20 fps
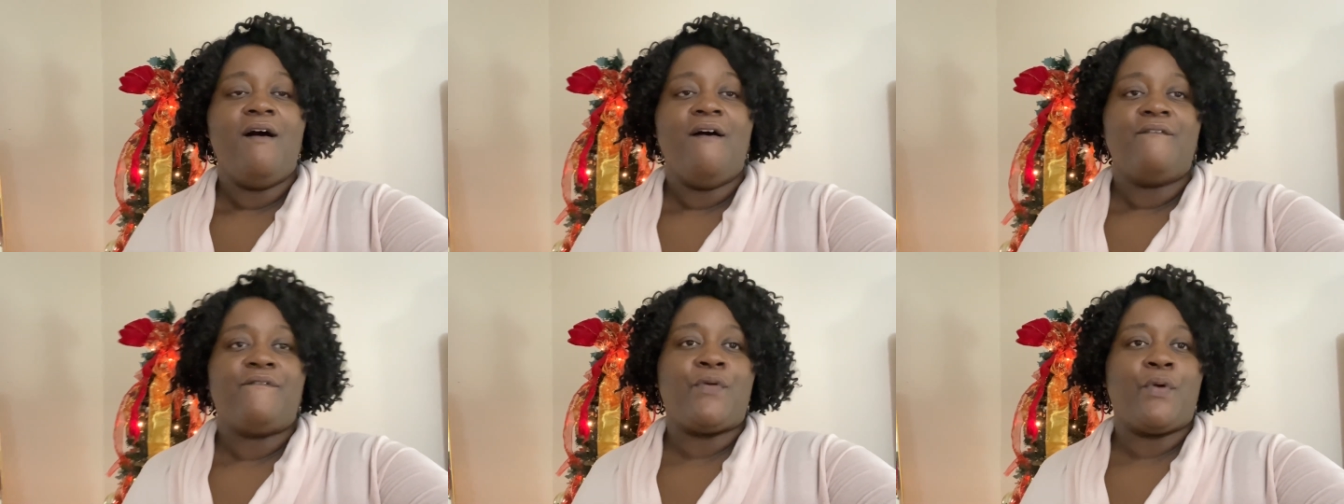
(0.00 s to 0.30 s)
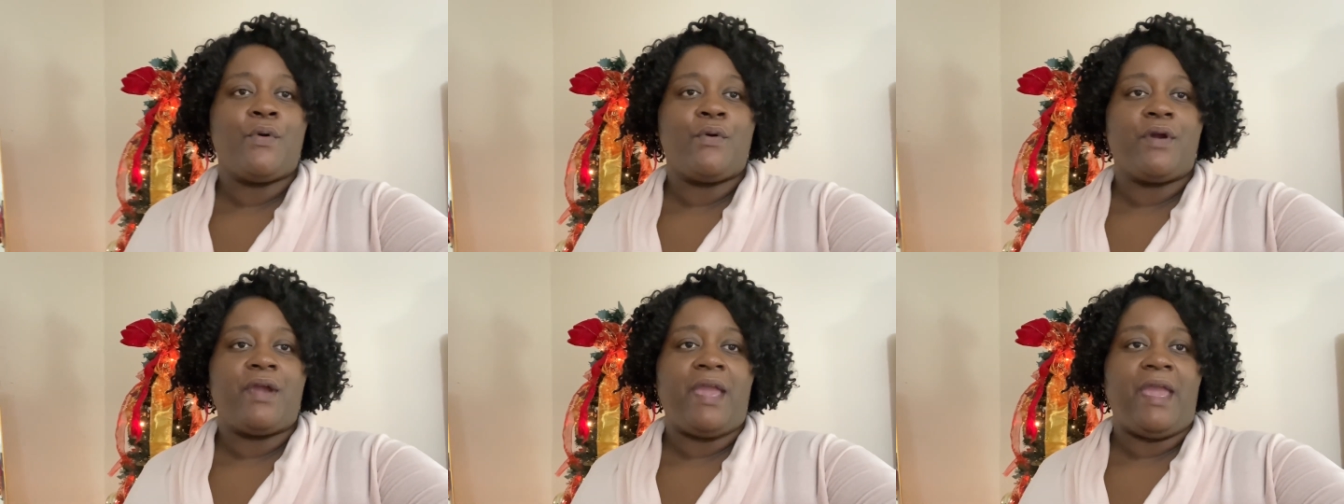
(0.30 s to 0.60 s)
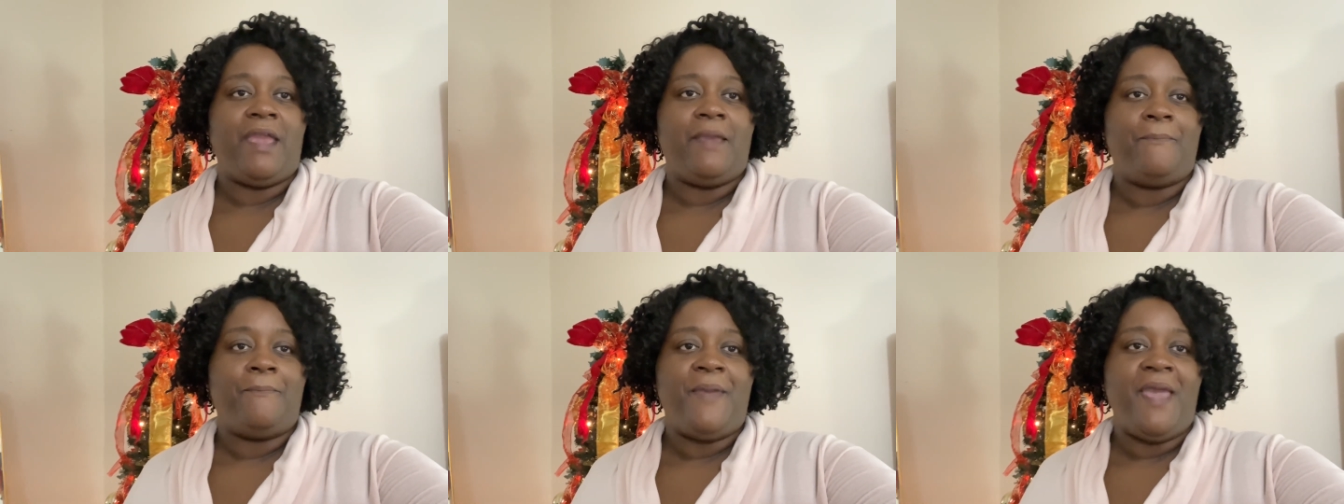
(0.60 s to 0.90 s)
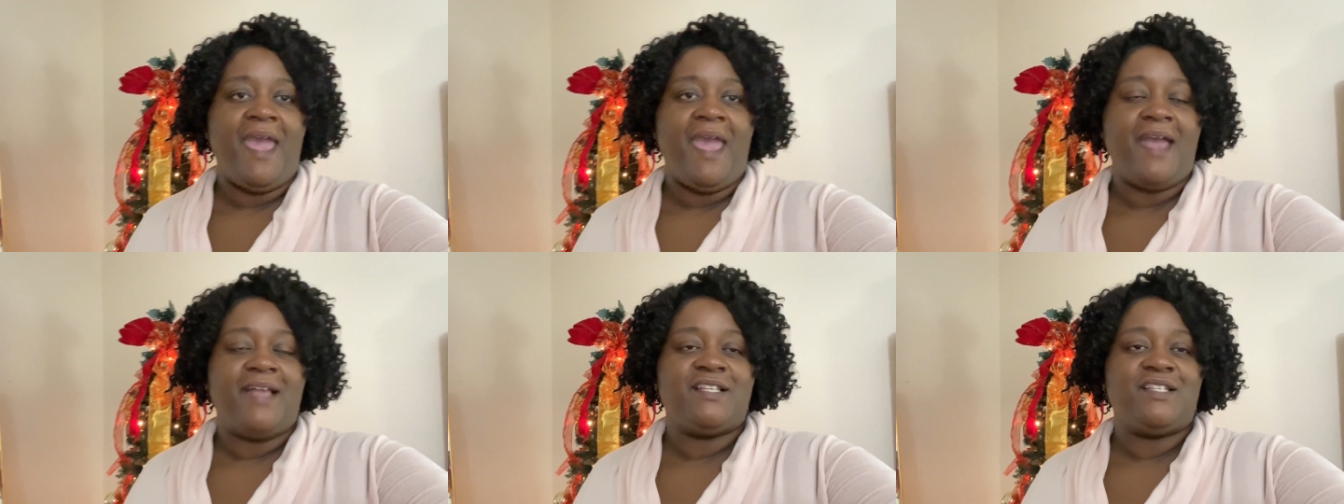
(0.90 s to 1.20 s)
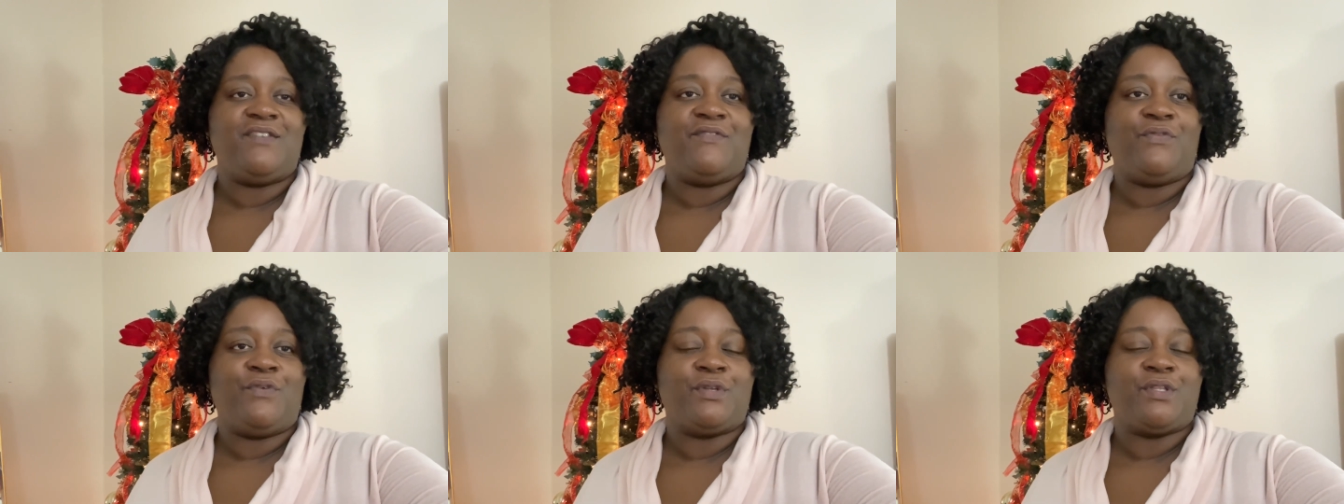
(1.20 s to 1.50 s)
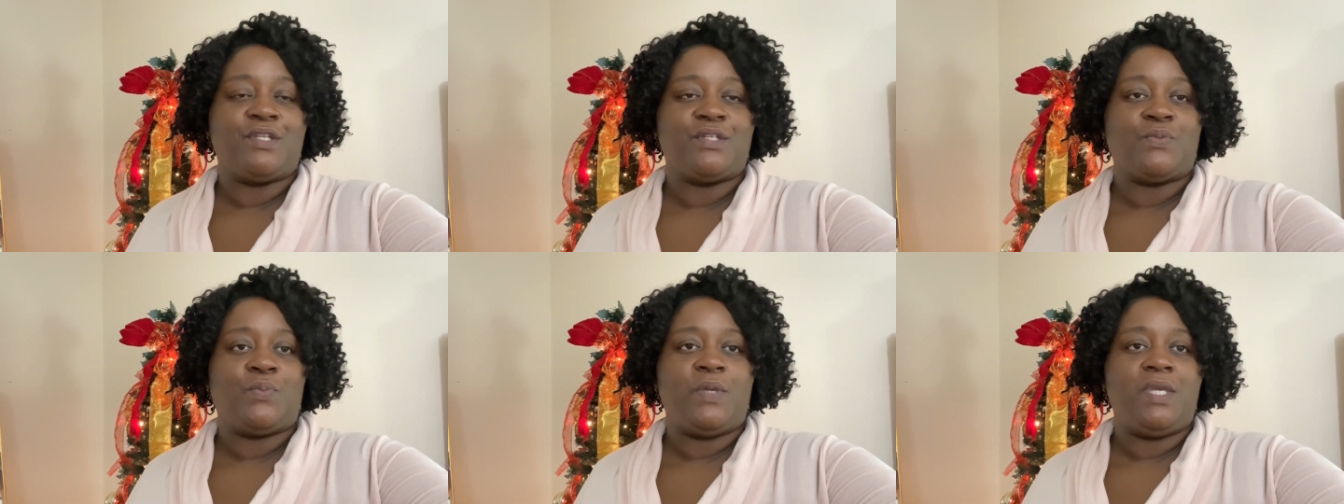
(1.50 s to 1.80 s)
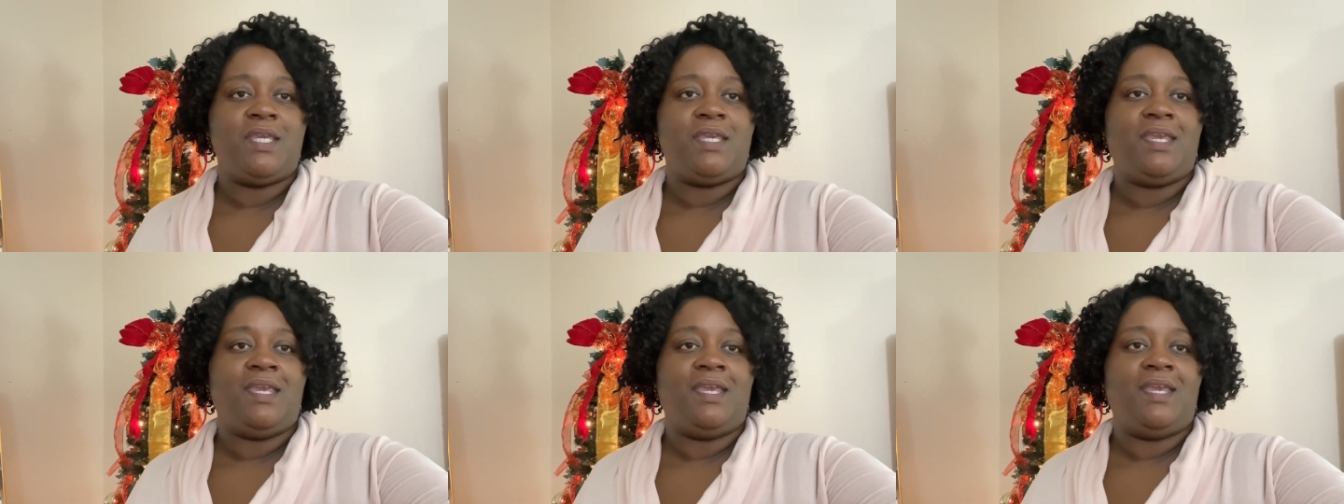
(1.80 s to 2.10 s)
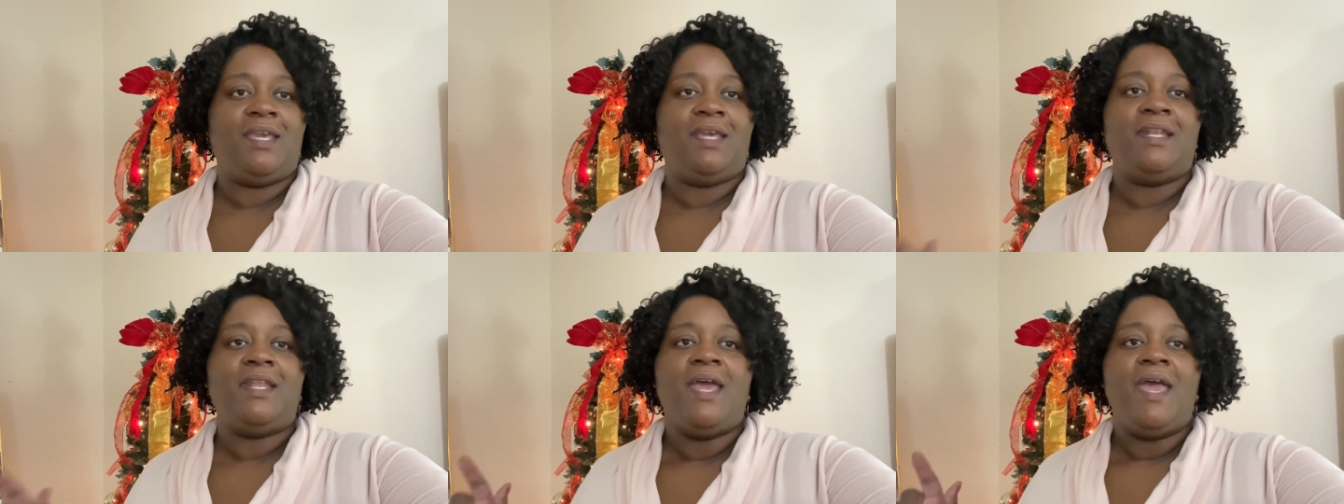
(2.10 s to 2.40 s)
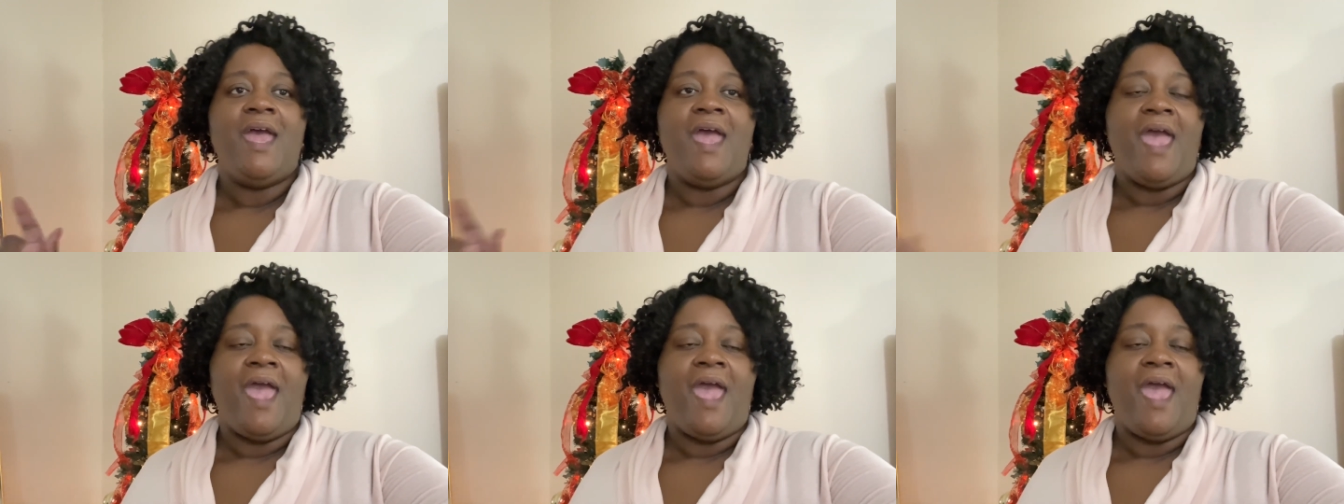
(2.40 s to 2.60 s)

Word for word: for a pageant for this weekend,